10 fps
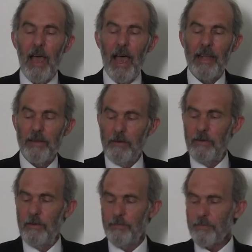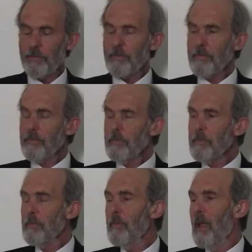and
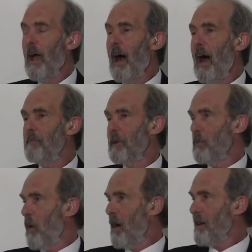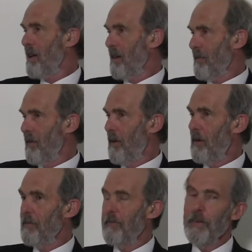I've been working
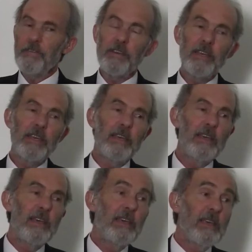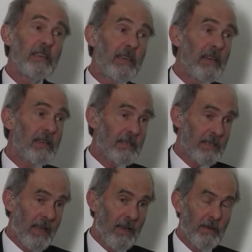for 50
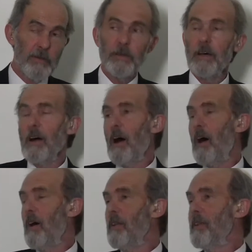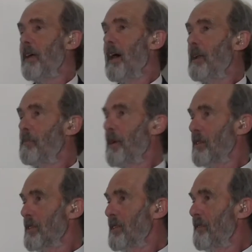years now on an
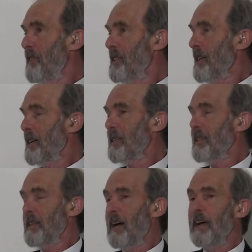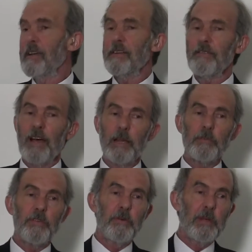approach to physics that I
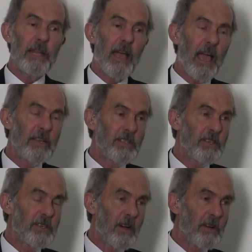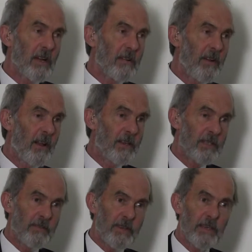developed from an ancient yogic
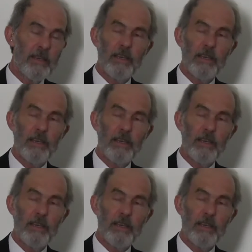philosophy.